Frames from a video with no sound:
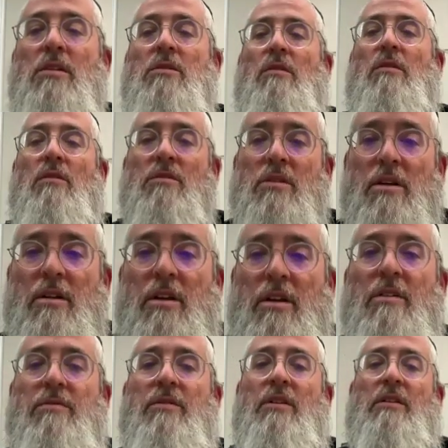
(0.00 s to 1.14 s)
So those that are
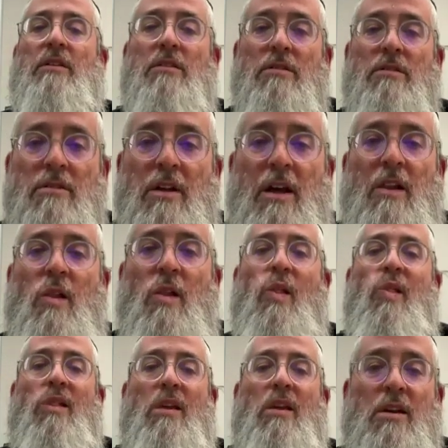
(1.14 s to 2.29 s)
careful not to do that,
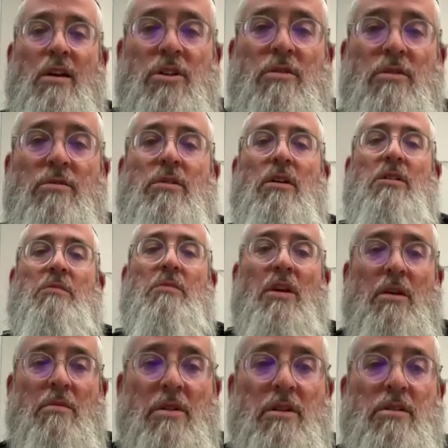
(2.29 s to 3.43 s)
because they're
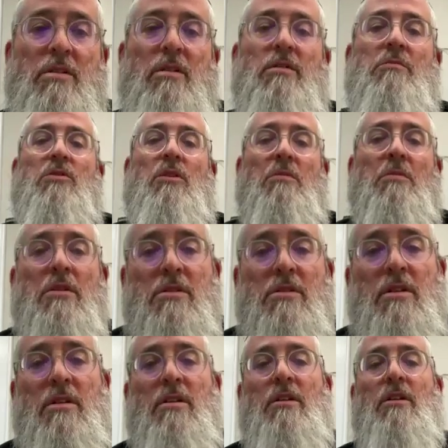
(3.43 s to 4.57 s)
going
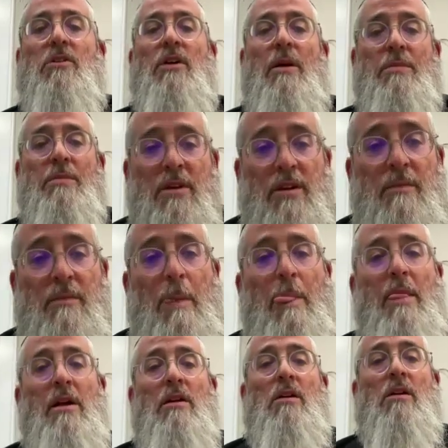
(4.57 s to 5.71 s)
to get trapped there.
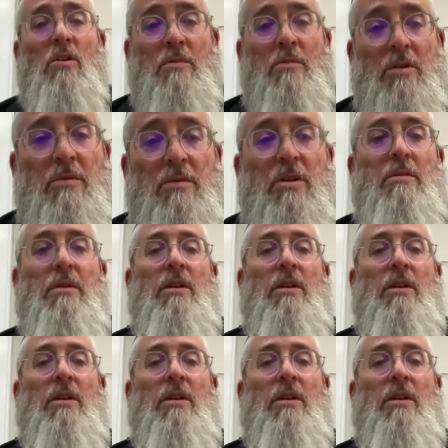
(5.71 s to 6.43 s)
You